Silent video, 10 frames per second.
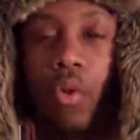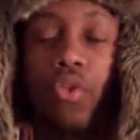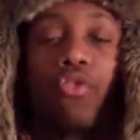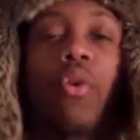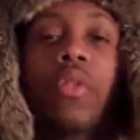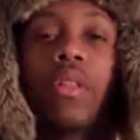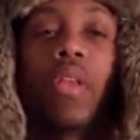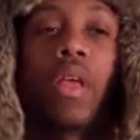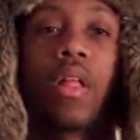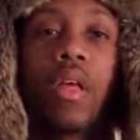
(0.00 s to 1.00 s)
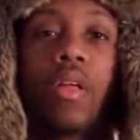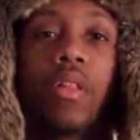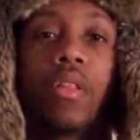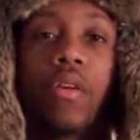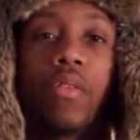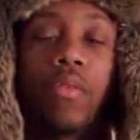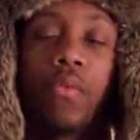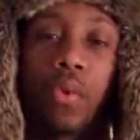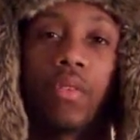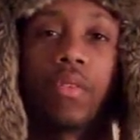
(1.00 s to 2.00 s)
controlling the
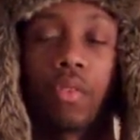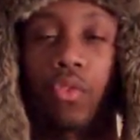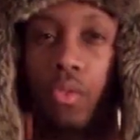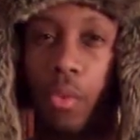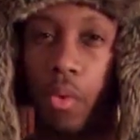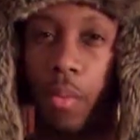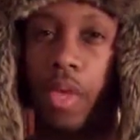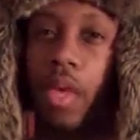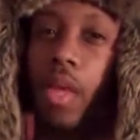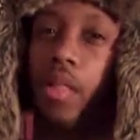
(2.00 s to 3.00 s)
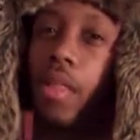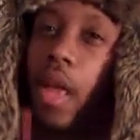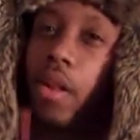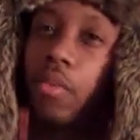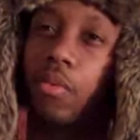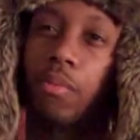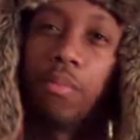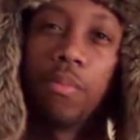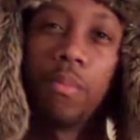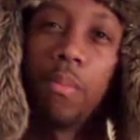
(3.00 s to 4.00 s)
forces of the storm, that's
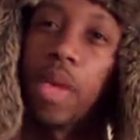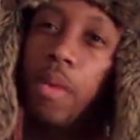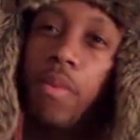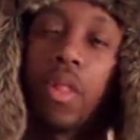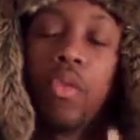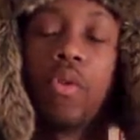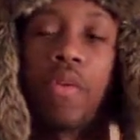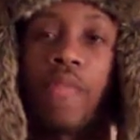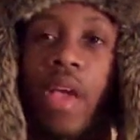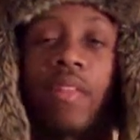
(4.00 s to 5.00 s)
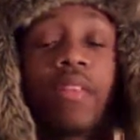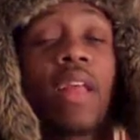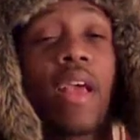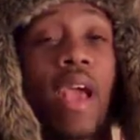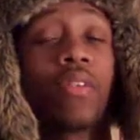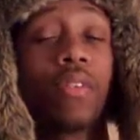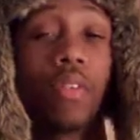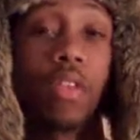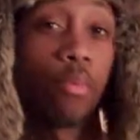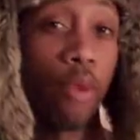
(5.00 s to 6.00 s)
maybe a little advanced, and that actually
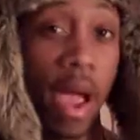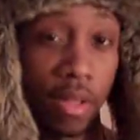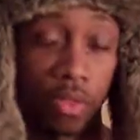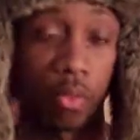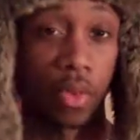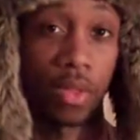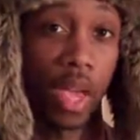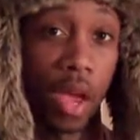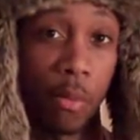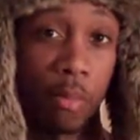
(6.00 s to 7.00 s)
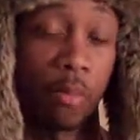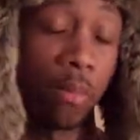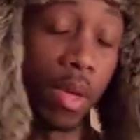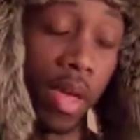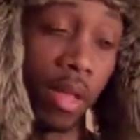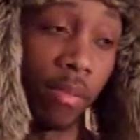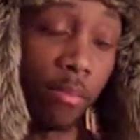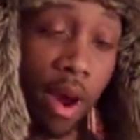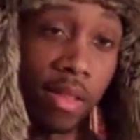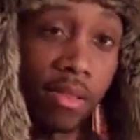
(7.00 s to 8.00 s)
takes practice with the hammer, and
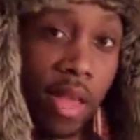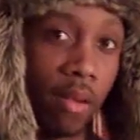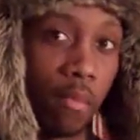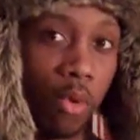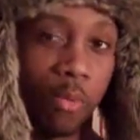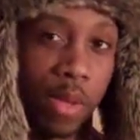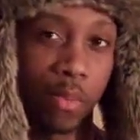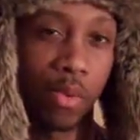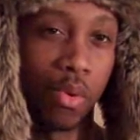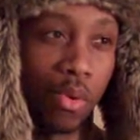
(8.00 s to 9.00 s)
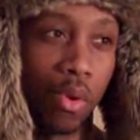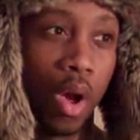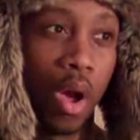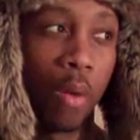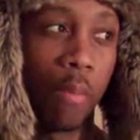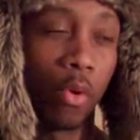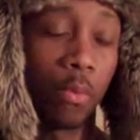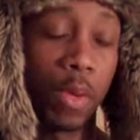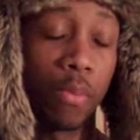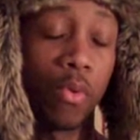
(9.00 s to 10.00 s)
practice that most people
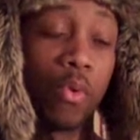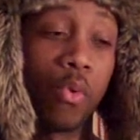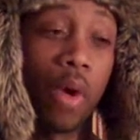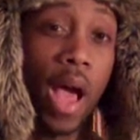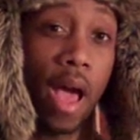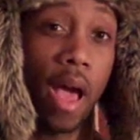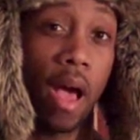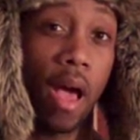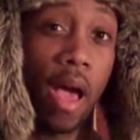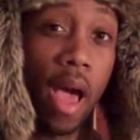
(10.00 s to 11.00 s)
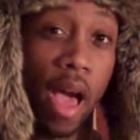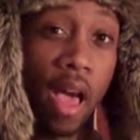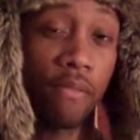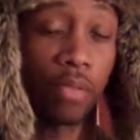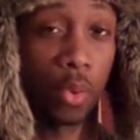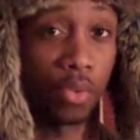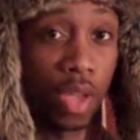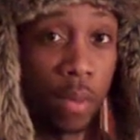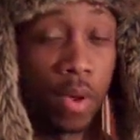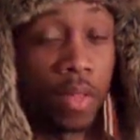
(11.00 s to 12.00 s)
who have Thor's
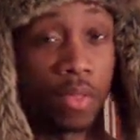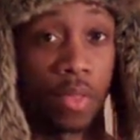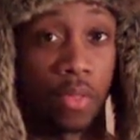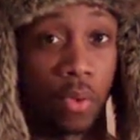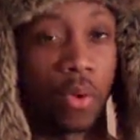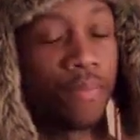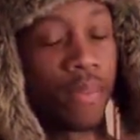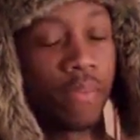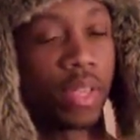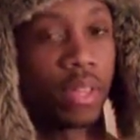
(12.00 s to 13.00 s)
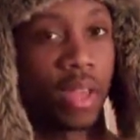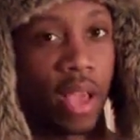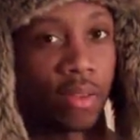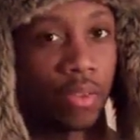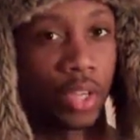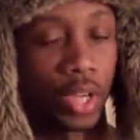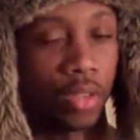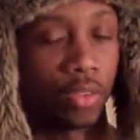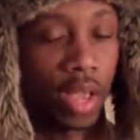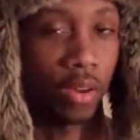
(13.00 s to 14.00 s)
hammer other than Thor never get the
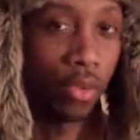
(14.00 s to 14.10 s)
chance to